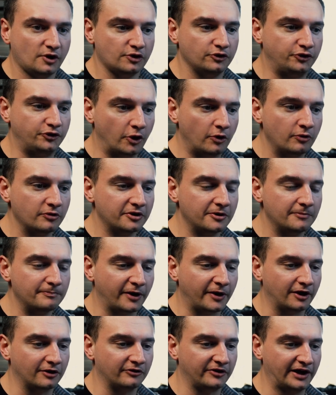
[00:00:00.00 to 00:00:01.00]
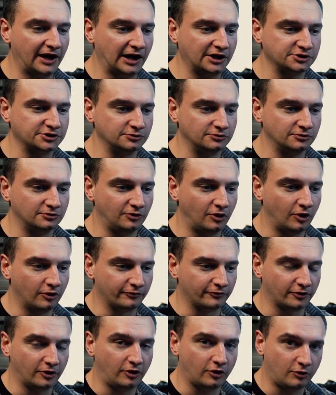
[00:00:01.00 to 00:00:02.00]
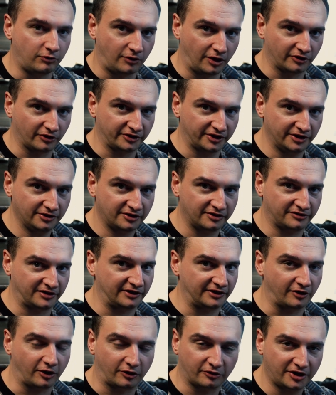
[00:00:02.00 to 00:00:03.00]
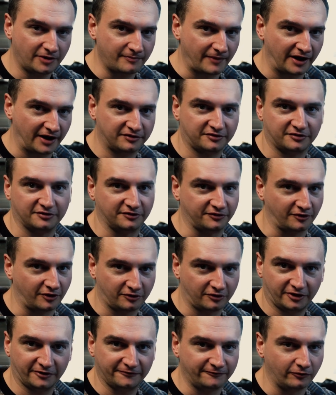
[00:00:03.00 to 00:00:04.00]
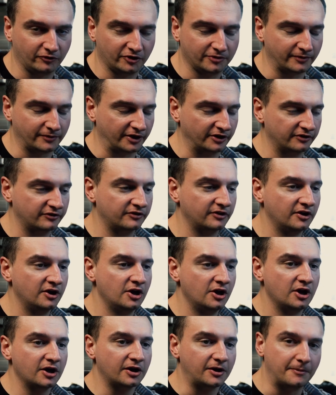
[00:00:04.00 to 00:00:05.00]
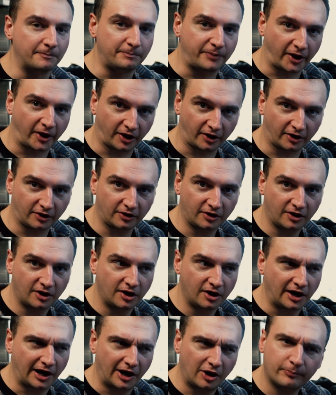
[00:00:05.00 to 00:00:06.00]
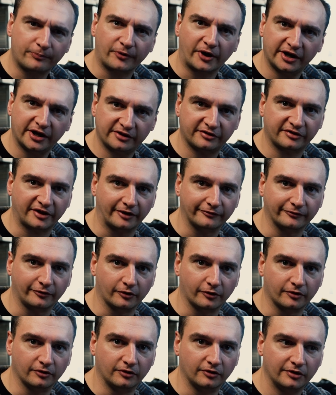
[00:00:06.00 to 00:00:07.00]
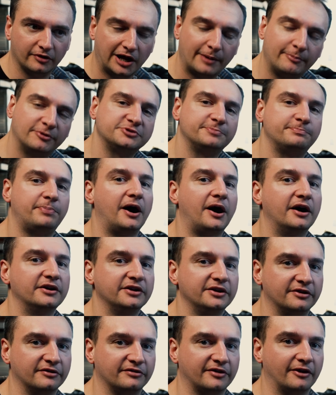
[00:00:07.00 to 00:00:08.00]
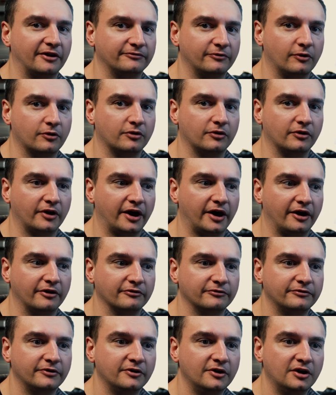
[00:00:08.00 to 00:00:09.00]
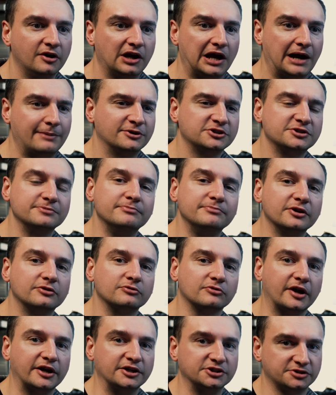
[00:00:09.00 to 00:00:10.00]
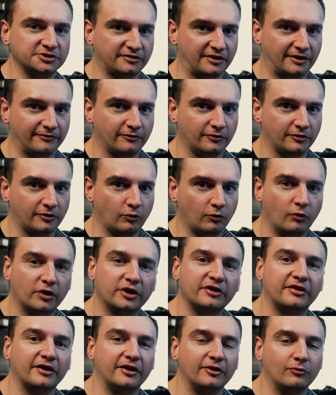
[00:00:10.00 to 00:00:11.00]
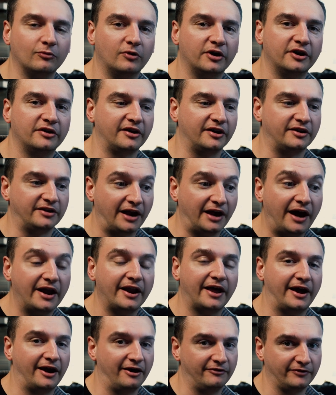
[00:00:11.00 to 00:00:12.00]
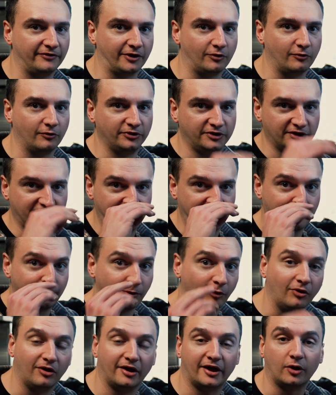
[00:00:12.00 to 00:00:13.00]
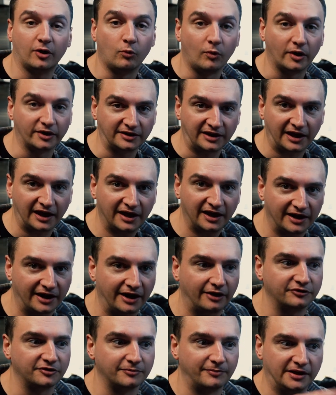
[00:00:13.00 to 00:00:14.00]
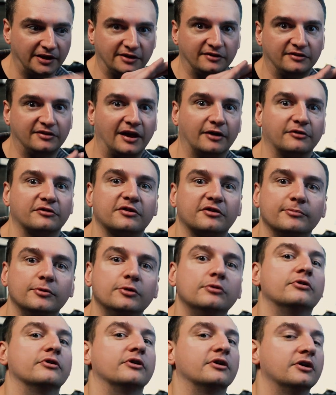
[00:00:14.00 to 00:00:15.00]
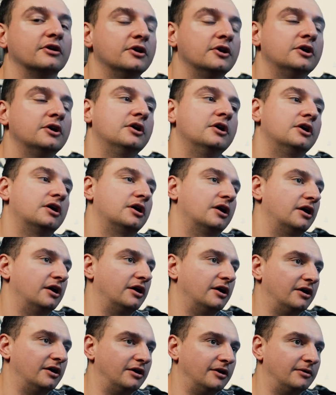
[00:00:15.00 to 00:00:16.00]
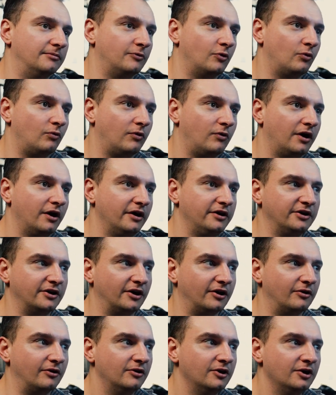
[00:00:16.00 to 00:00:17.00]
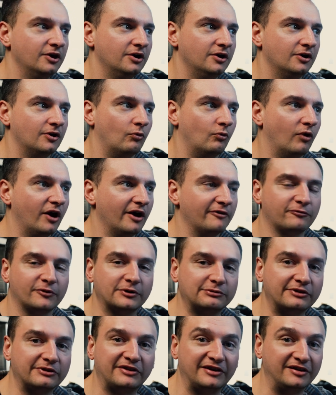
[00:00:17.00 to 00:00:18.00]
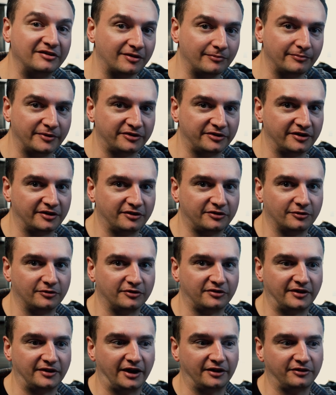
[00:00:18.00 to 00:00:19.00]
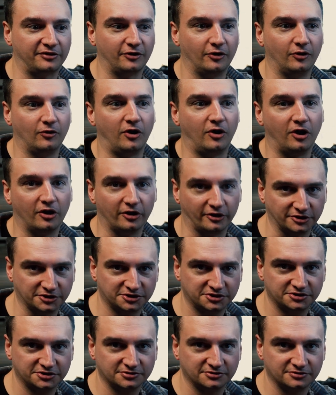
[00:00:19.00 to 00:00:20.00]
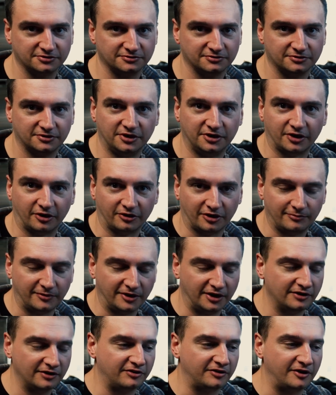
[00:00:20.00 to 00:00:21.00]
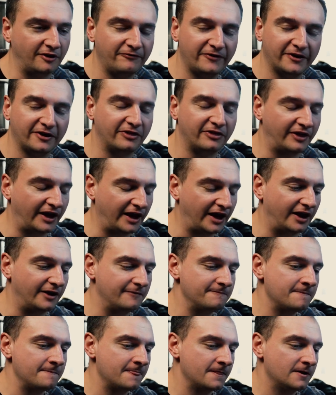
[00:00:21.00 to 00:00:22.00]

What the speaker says: Don't compare the actual overall quality, because that's already mastered. It's already fully mixed. Compare how bright is that vocal? How much body does that vocal have? How much mid-range does that vocal? What does it not have? Like, did they pull a lot of 1K out to make it sound smoother? What frequency is it missing so it's not so harsh? You know what I mean? Stuff like that.